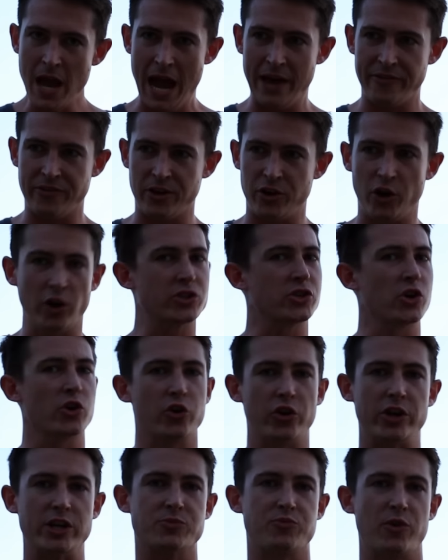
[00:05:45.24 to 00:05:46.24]
and the not so
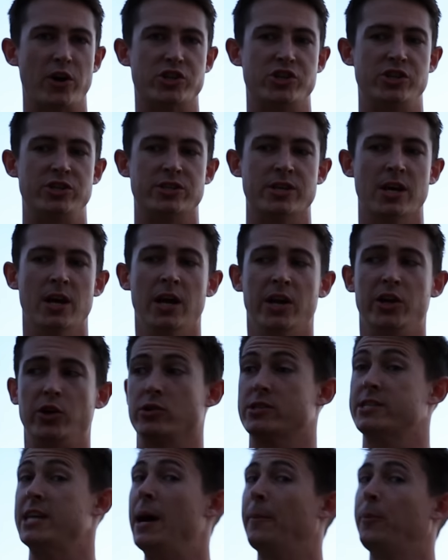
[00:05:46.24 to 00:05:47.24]
good expressions,
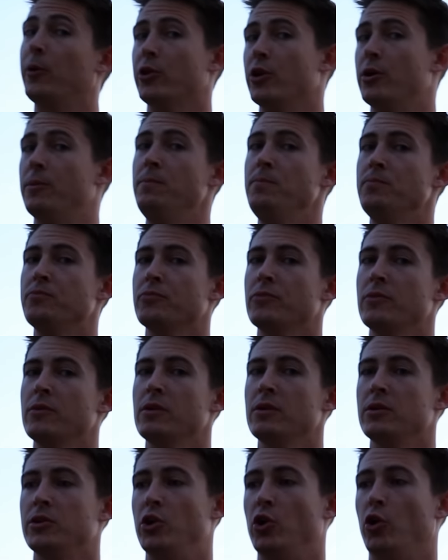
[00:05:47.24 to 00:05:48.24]
you'll sample them,
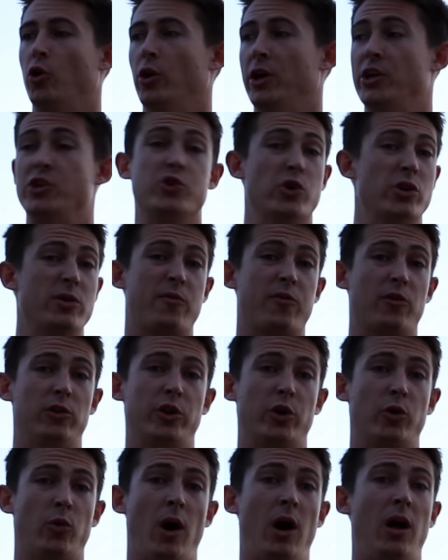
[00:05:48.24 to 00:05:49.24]
you'll enjoy them for a
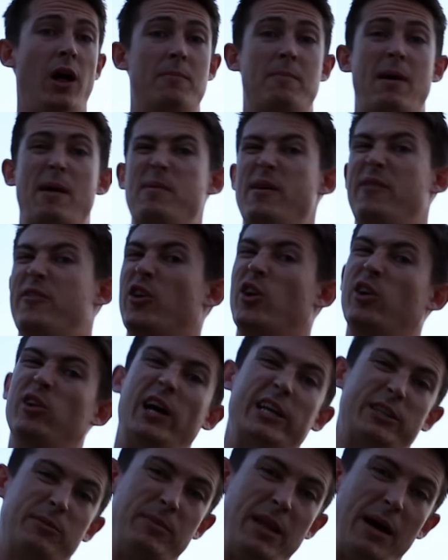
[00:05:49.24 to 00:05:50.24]
little while, and maybe if you don't
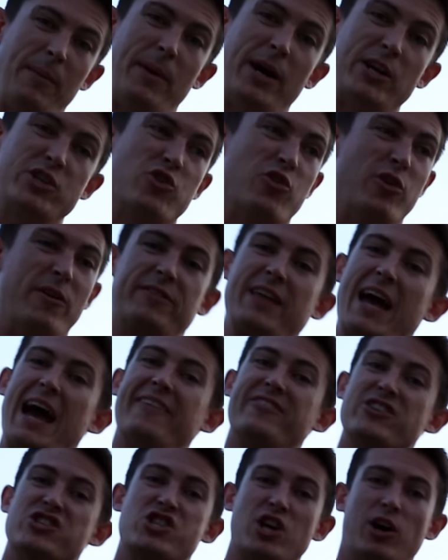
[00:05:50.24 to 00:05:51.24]
like them that much or if they
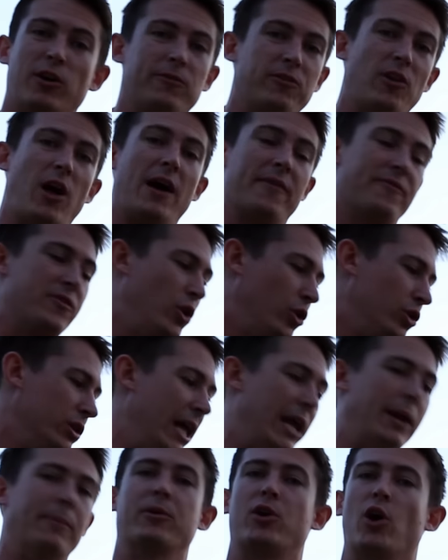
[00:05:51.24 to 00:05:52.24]
have a shelf life, you'll
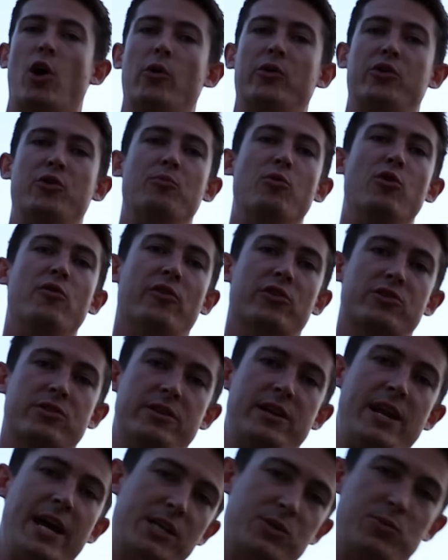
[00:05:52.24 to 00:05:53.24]
let them go and you'll move on to
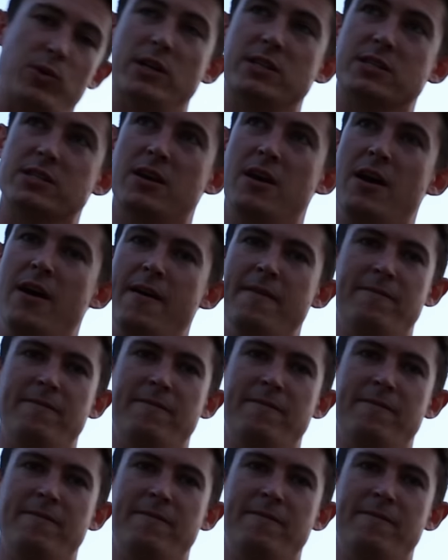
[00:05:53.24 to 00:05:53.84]
the next ones.